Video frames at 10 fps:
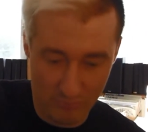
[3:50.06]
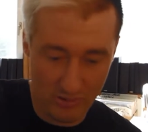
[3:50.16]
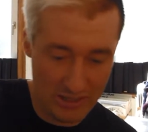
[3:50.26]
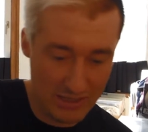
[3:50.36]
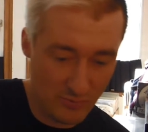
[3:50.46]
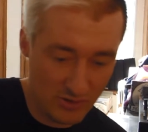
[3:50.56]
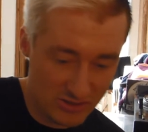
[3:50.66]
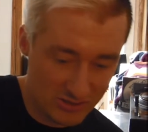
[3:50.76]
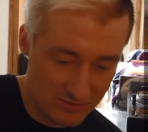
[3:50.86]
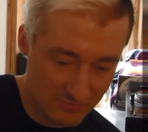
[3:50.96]
blade, which
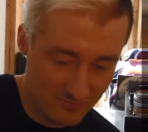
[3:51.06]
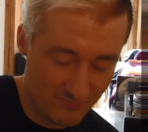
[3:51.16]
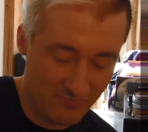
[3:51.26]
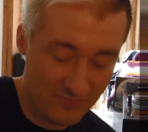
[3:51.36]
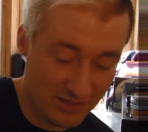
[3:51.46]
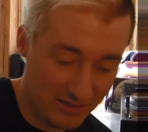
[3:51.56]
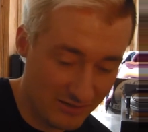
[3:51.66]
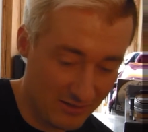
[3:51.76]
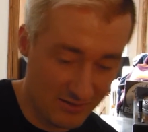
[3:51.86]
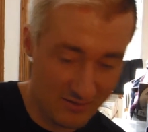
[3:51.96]
is
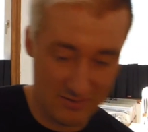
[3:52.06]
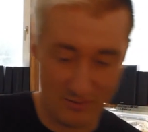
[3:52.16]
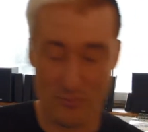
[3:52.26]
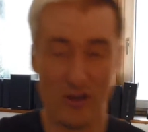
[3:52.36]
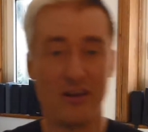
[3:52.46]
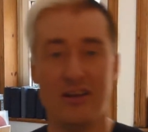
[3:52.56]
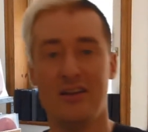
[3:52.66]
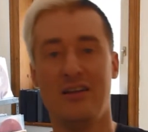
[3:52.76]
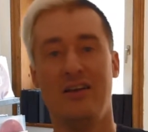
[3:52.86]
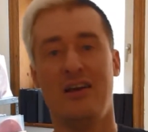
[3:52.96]
hidden somewhere
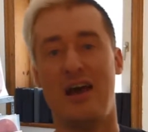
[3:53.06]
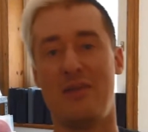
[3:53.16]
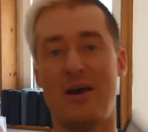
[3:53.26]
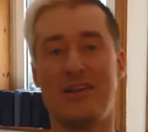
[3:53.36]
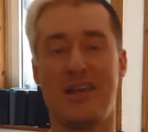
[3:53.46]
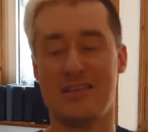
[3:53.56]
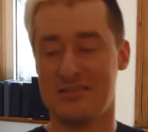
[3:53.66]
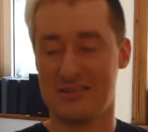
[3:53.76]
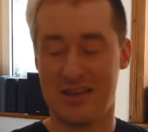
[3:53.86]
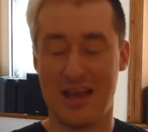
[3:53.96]
at my
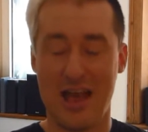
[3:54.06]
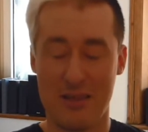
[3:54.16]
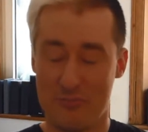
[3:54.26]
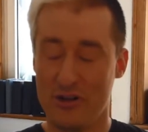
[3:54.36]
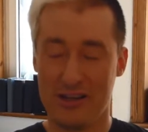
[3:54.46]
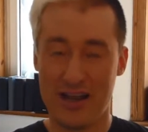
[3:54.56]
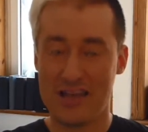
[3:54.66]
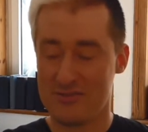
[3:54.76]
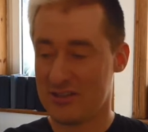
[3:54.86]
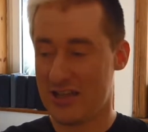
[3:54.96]
desk. I'm pretty
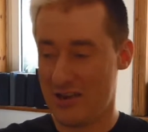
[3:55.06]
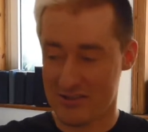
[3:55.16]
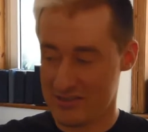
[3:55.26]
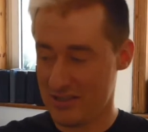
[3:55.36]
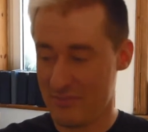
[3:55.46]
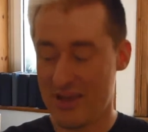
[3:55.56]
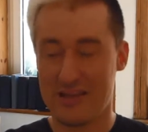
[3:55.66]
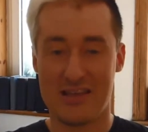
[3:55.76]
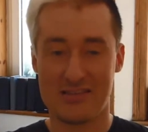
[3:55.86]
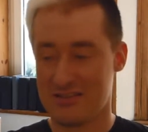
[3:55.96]
glad you cannot see my
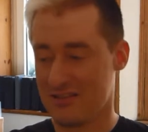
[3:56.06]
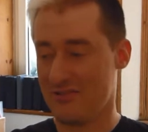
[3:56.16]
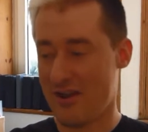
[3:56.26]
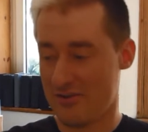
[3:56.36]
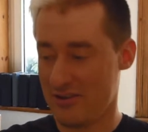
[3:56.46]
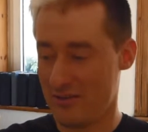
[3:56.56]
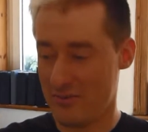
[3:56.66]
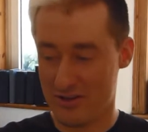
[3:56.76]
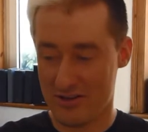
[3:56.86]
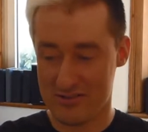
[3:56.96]
desk around here
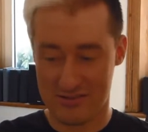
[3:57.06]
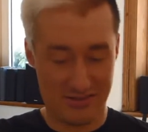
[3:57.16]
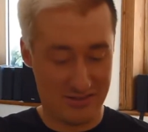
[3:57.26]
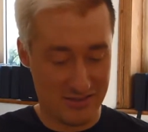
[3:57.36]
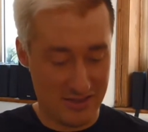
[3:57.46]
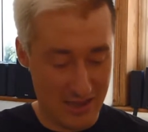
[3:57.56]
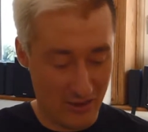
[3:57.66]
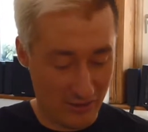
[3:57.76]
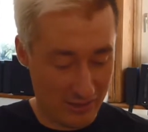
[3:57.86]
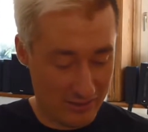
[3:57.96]
because it's
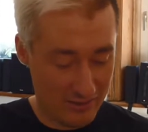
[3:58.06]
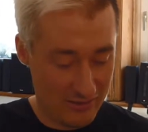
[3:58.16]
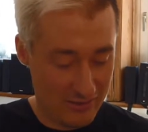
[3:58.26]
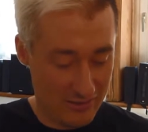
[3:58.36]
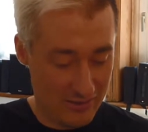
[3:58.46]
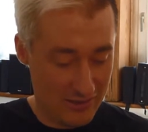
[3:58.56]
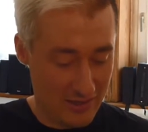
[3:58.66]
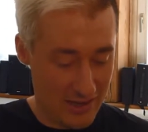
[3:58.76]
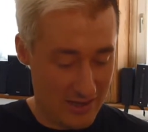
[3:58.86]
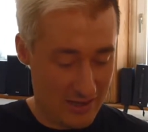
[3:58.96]
chaotic
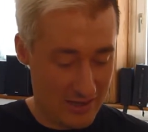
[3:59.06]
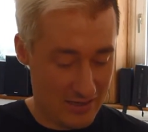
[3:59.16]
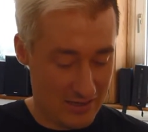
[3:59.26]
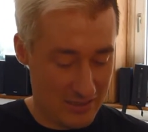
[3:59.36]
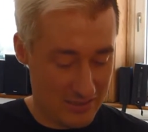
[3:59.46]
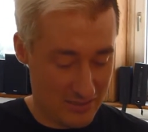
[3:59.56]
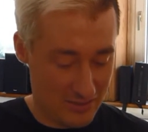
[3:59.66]
and I need